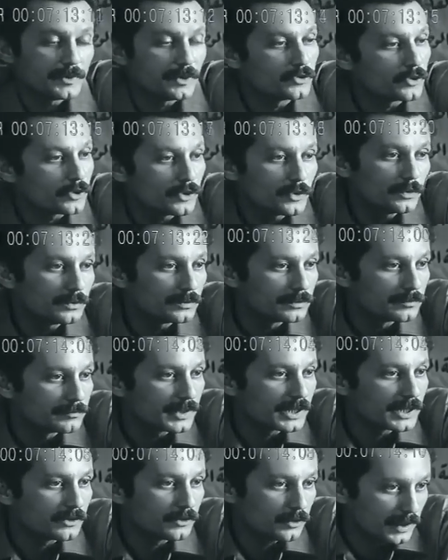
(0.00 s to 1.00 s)
Maybe to you,
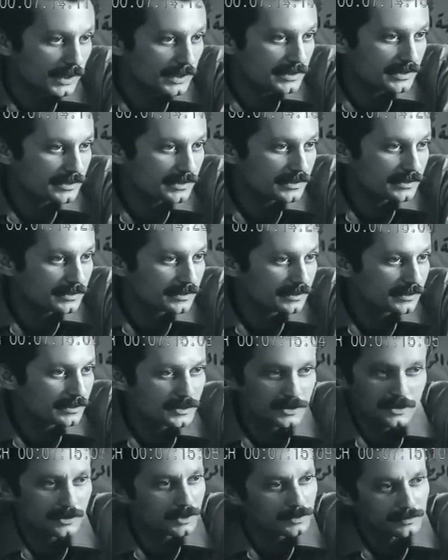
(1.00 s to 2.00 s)
but to us,
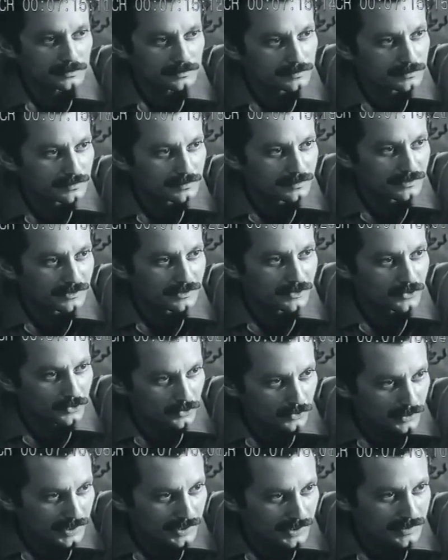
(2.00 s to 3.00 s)
it's not.
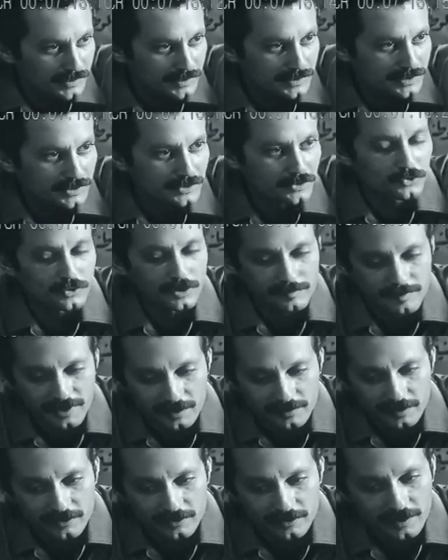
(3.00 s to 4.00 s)
To us, to
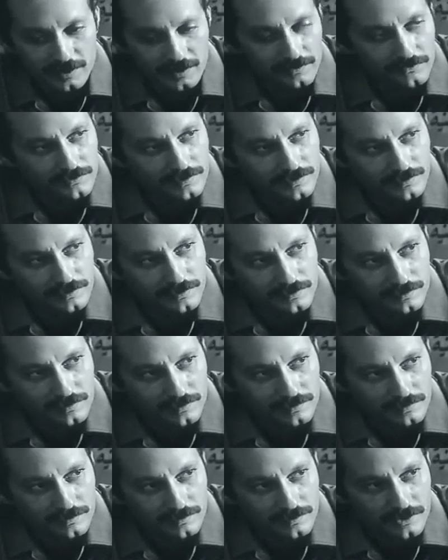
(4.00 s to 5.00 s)
liberate our country,
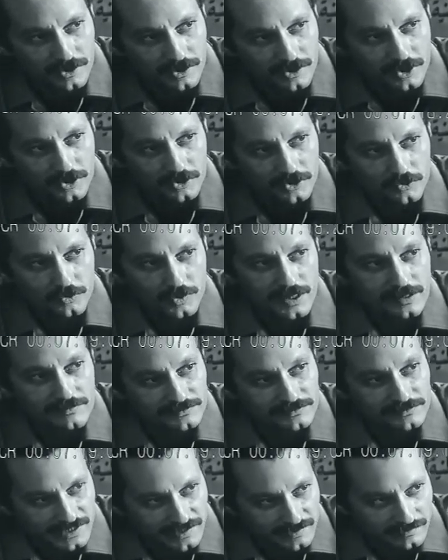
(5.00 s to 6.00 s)
to
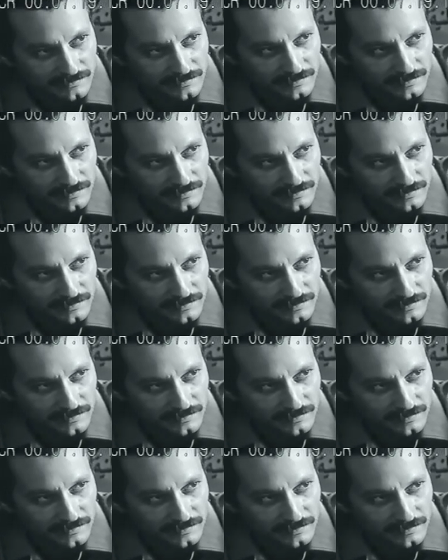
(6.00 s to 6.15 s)
have